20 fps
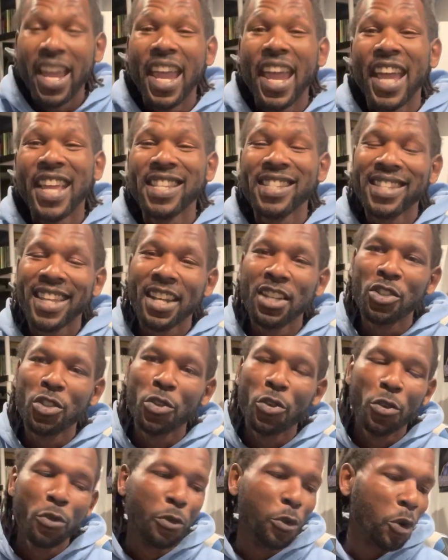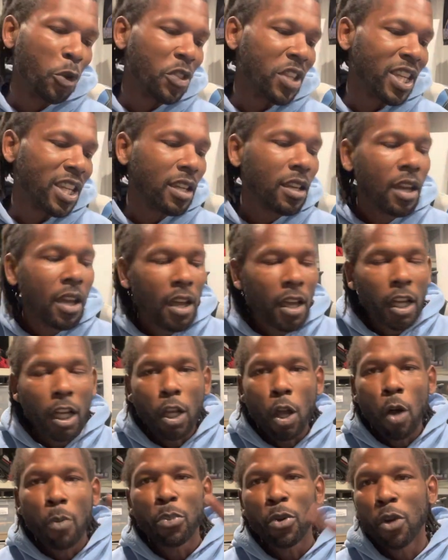And stay tuned for the
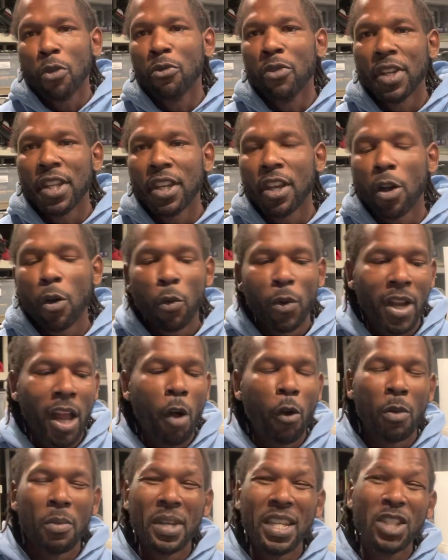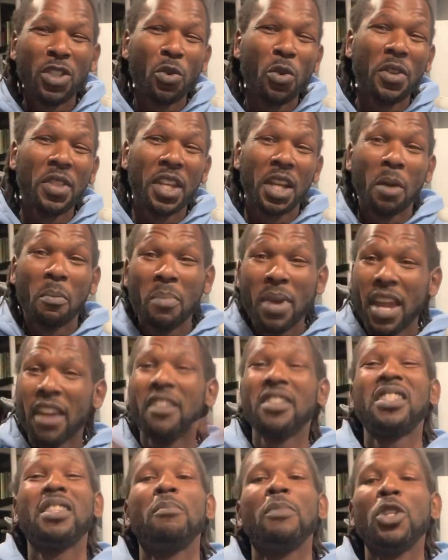GoPro video when I will be doing the
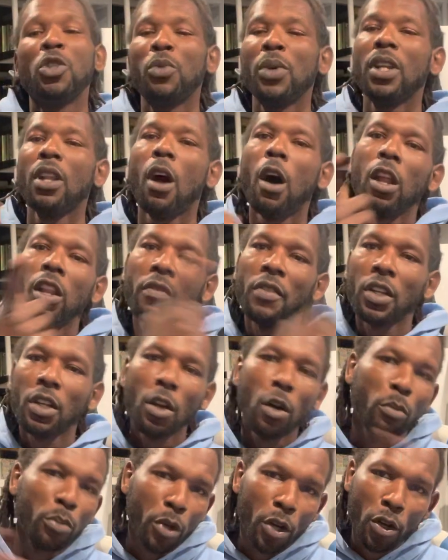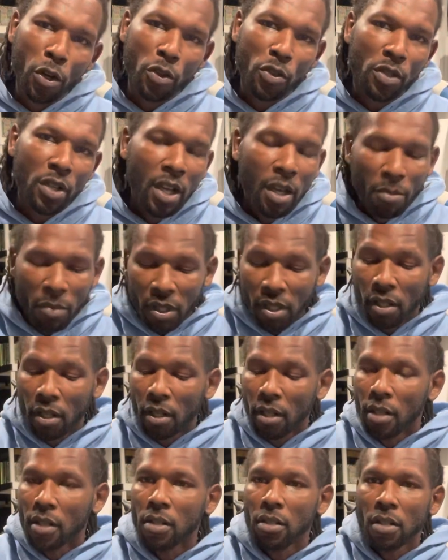comparison between all of the GoPros,
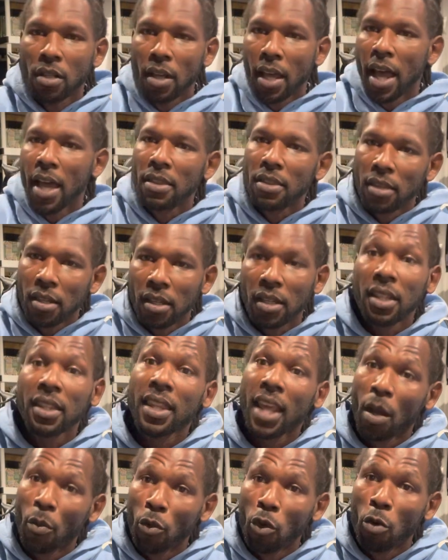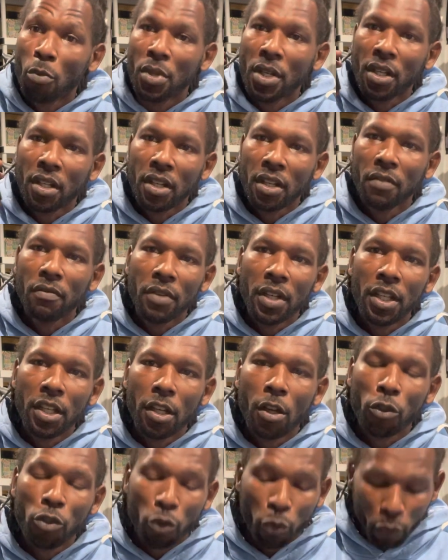because I think that will be a good
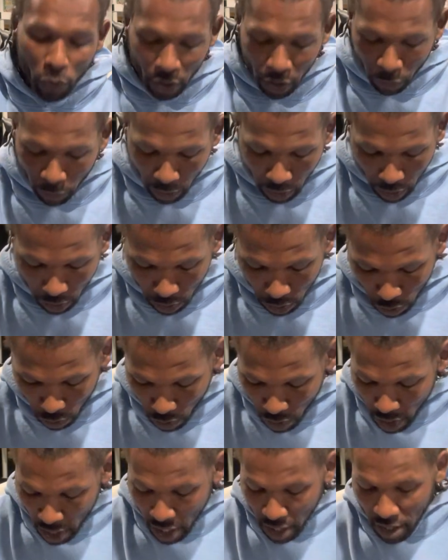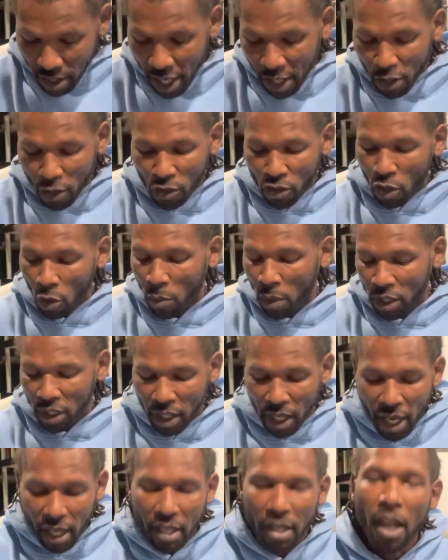video to really, really do. Thank you so much,
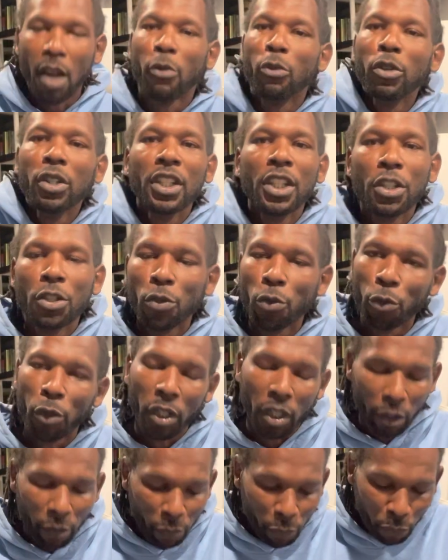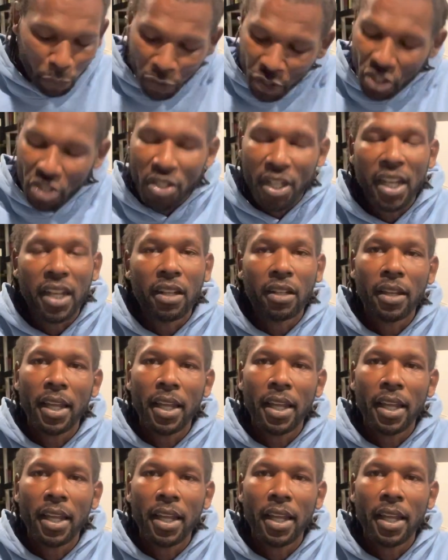Katey. I really do really appreciate it.